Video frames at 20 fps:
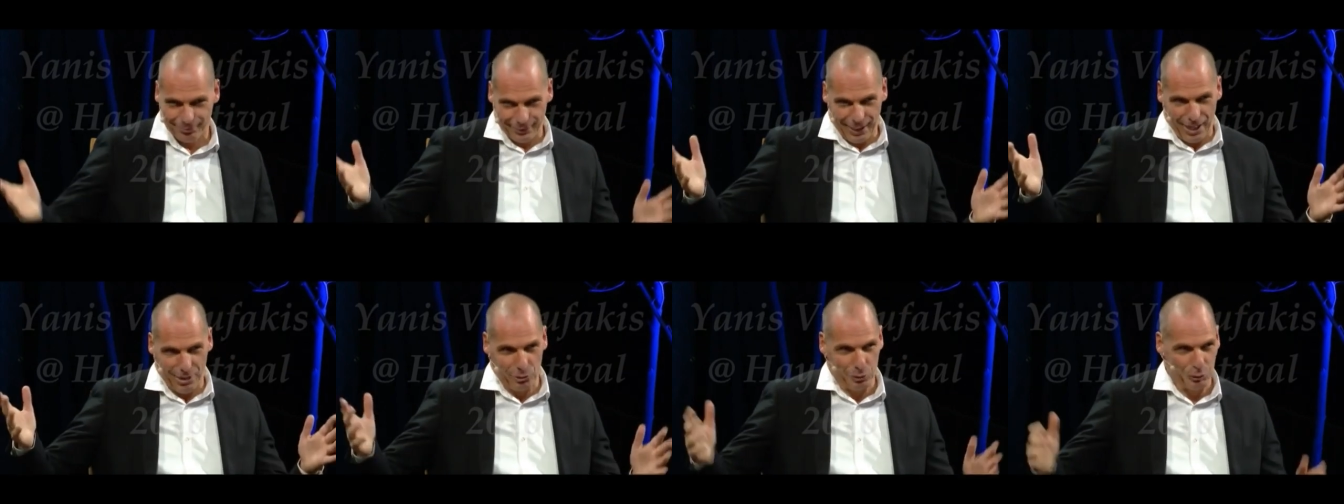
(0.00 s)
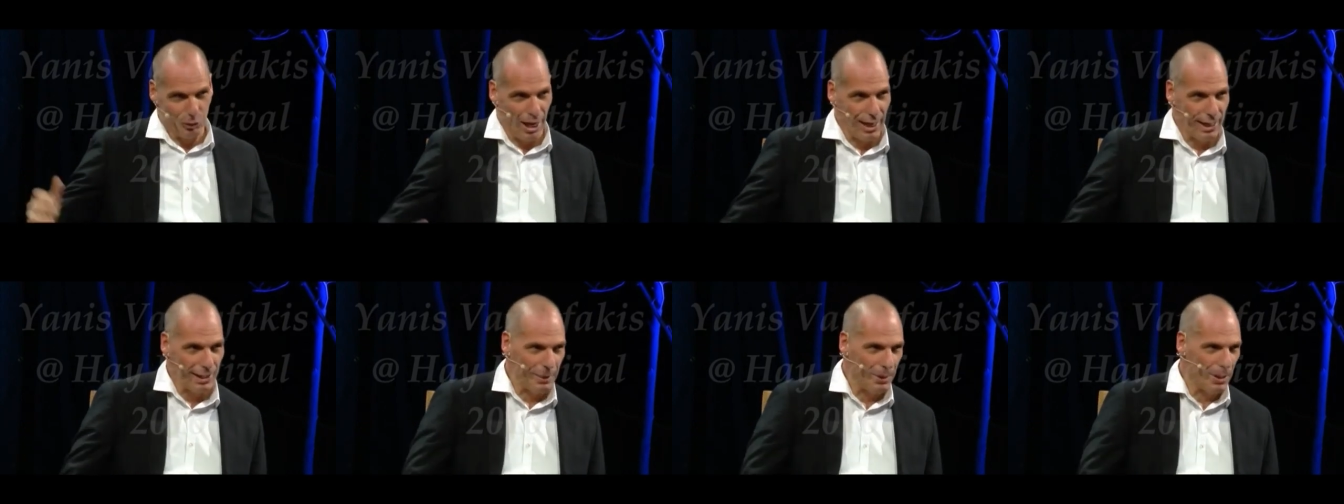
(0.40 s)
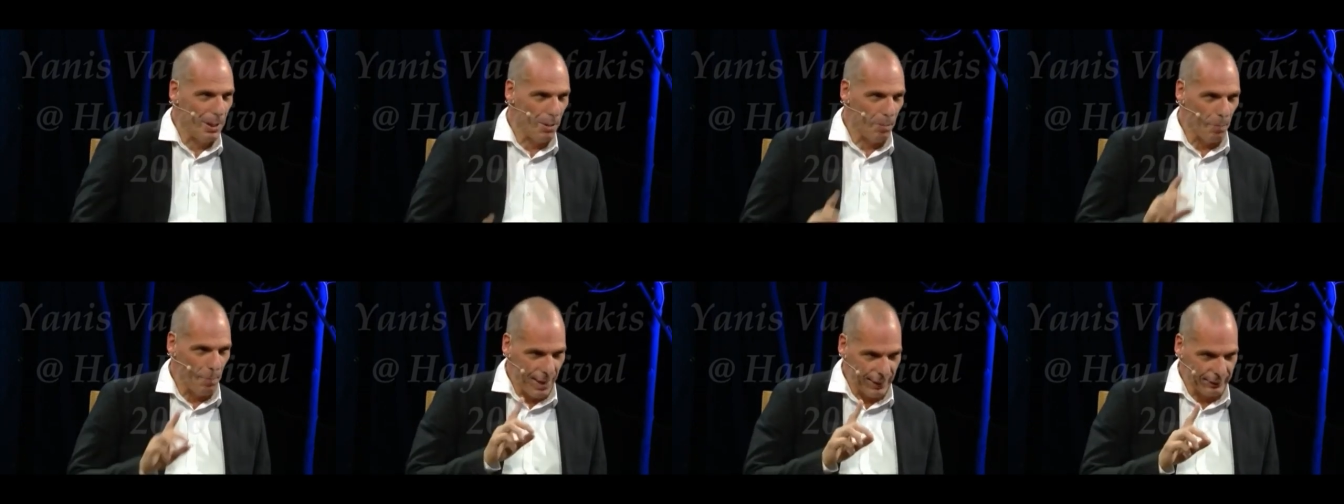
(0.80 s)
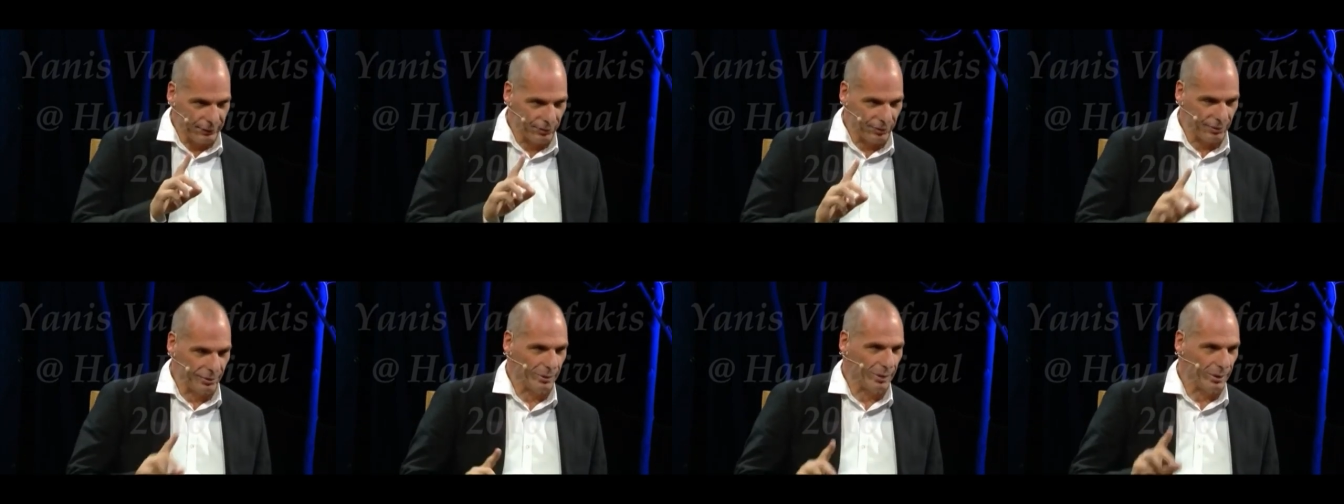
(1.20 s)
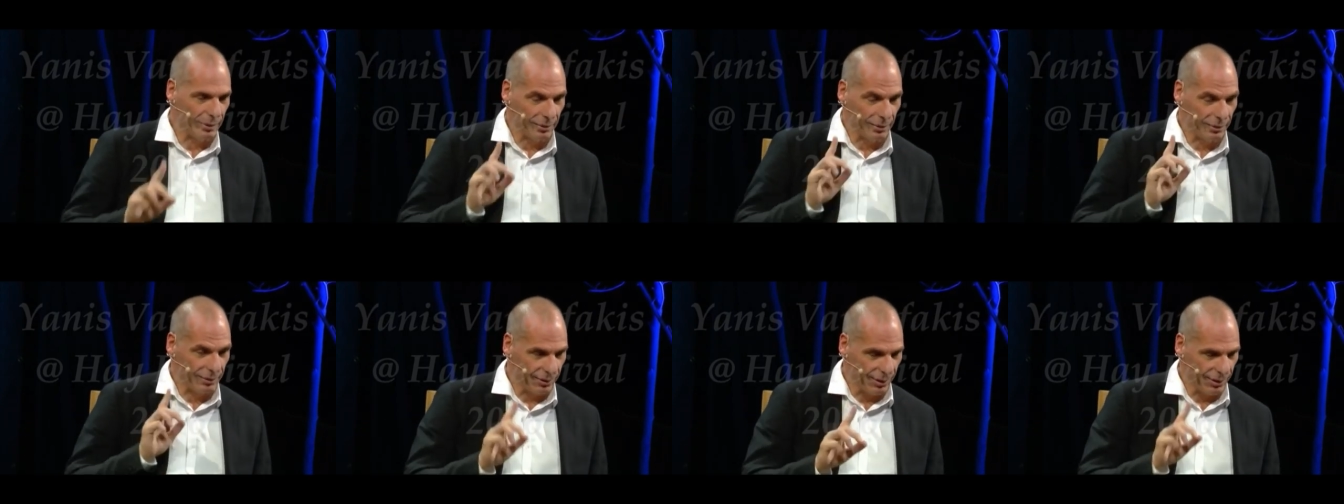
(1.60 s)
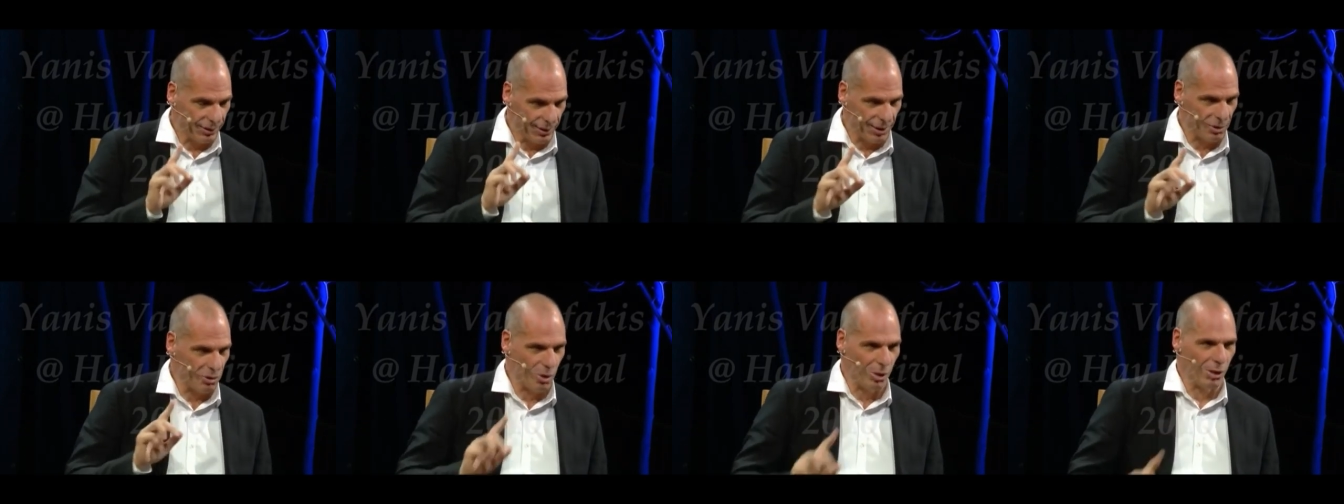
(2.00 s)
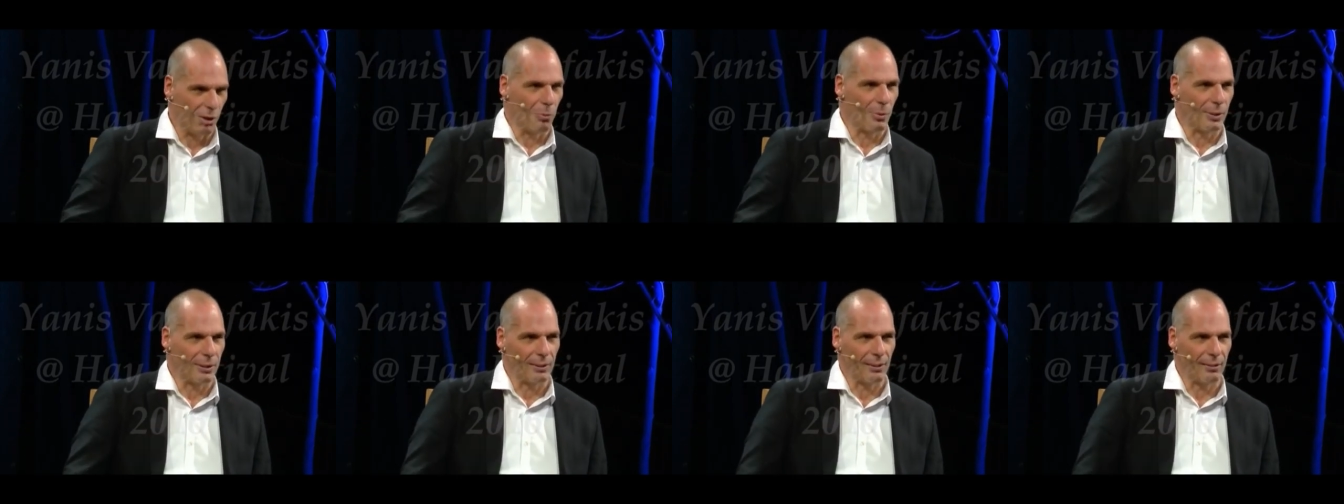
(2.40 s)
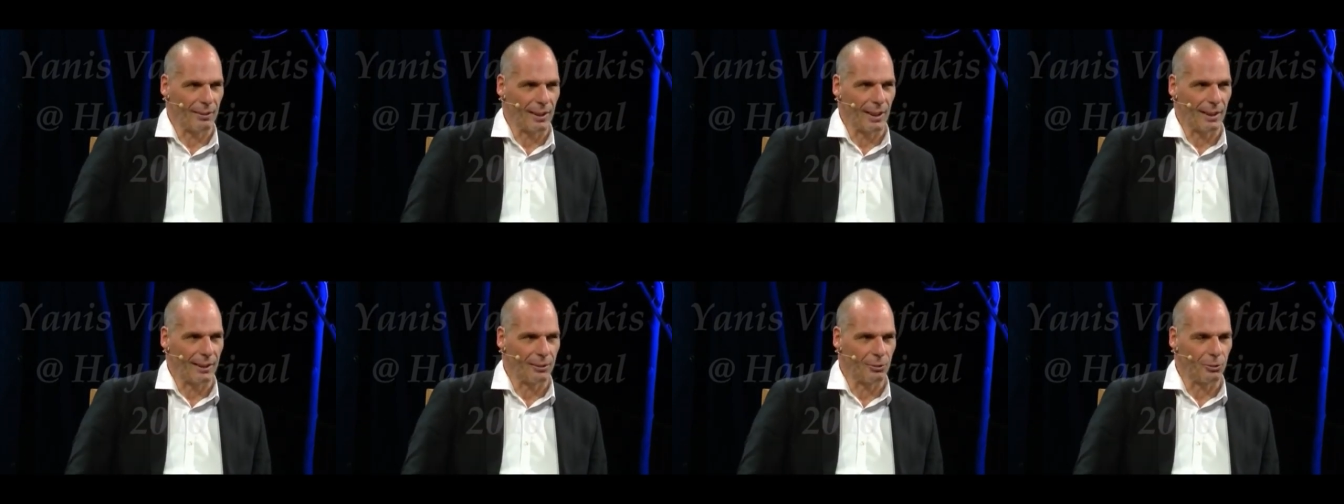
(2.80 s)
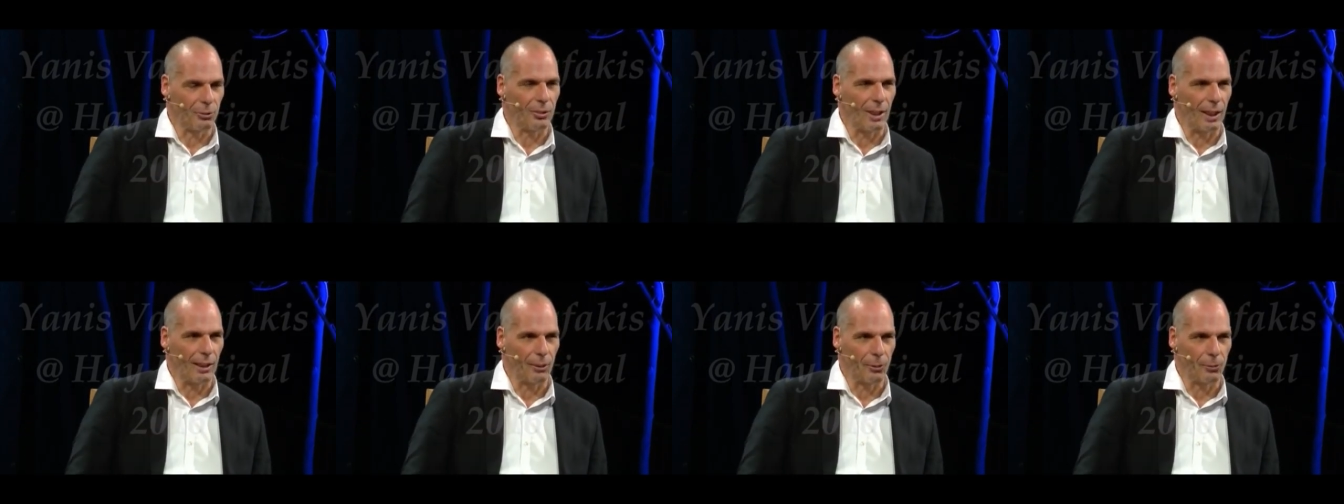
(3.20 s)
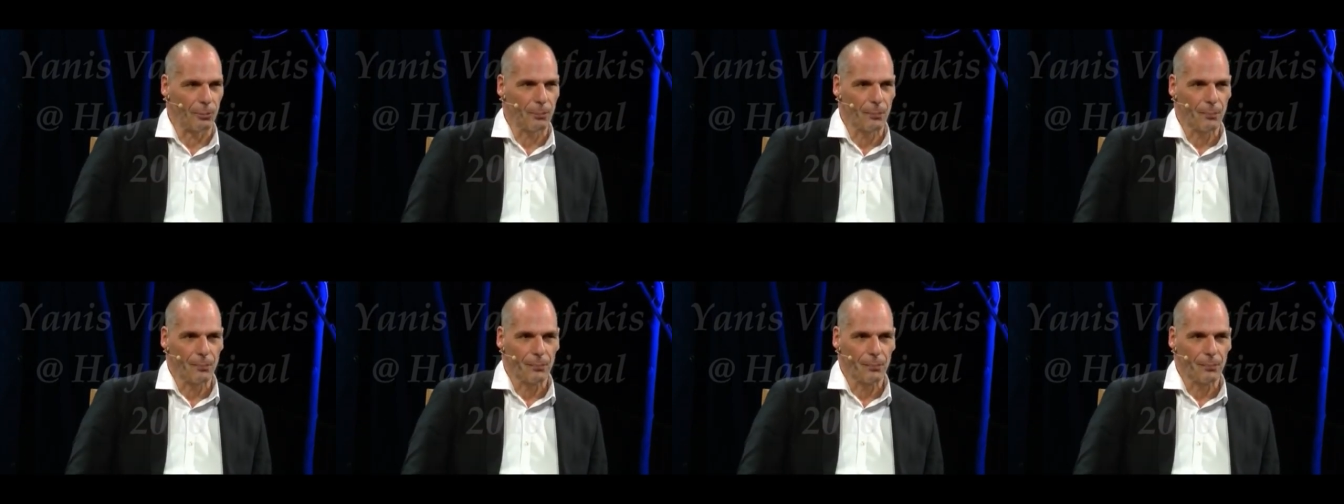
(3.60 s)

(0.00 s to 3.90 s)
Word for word: How could I? But there's only one thing I need to tell you.